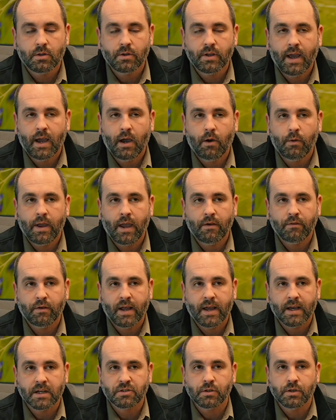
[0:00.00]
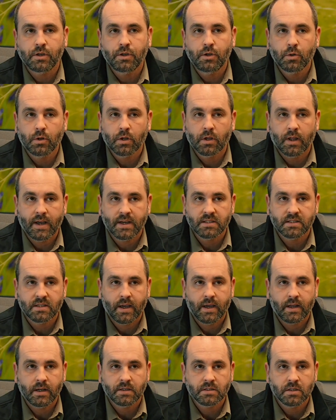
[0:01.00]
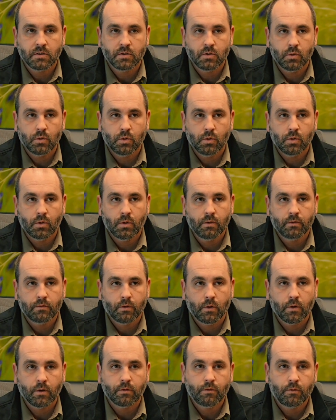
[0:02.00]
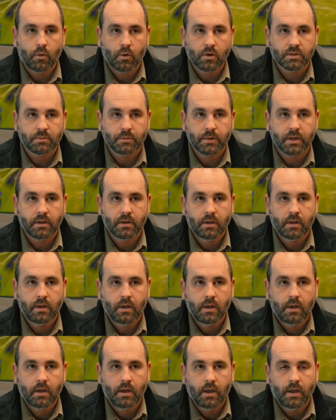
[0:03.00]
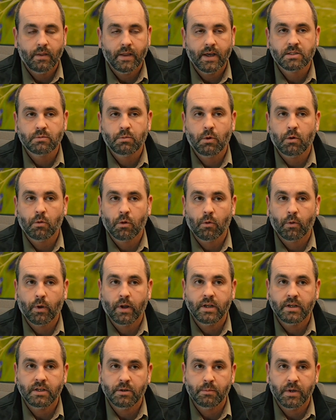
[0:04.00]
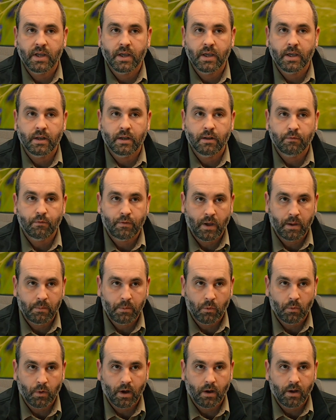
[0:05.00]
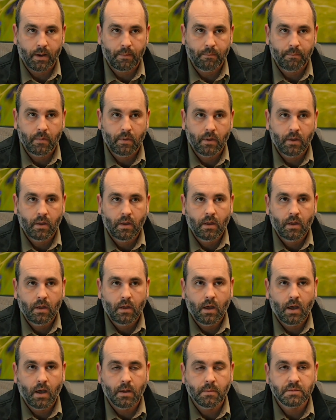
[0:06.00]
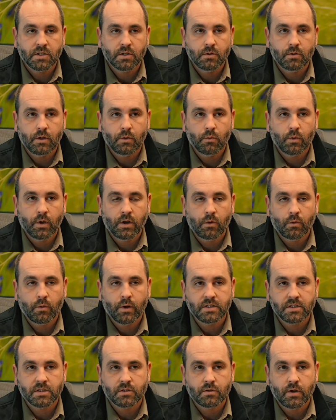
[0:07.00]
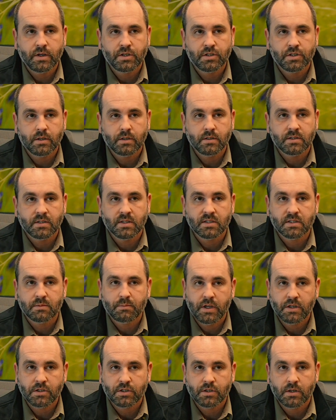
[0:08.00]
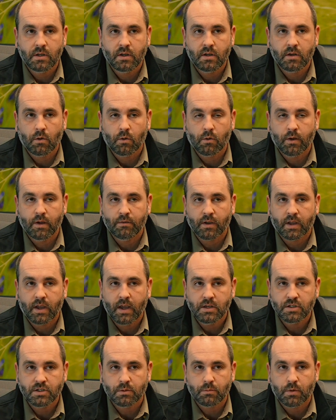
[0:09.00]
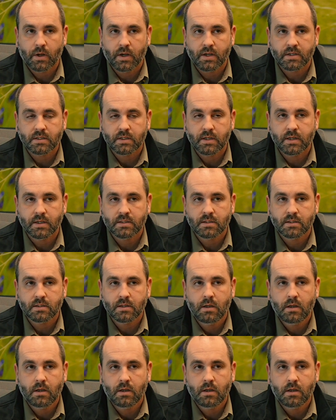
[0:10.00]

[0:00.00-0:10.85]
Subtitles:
now, we haven't actually utilized that as a tool for enforcement. And that's what we're ready to begin in February. So the rental registration suspension or revocation process